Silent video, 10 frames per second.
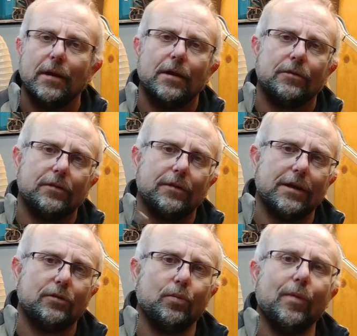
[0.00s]
So
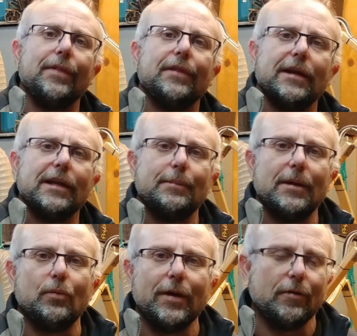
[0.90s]
that's one thing to be
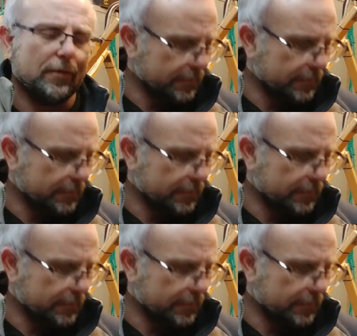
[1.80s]
aware of.